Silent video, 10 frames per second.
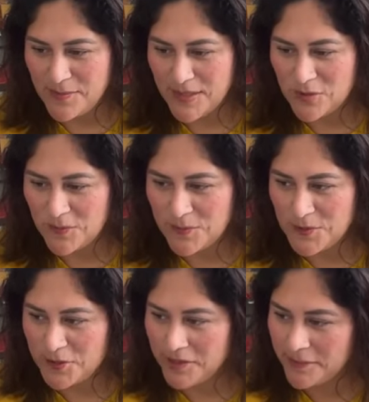Get my
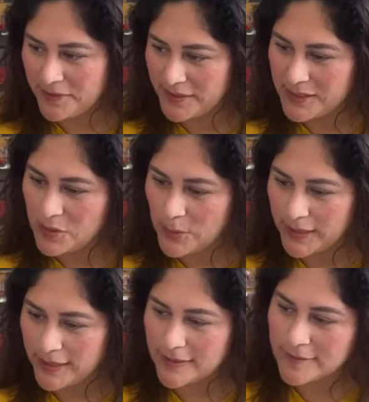computer very
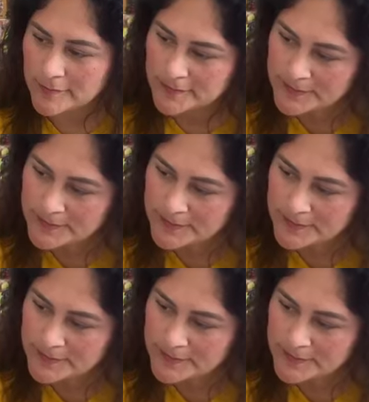quick.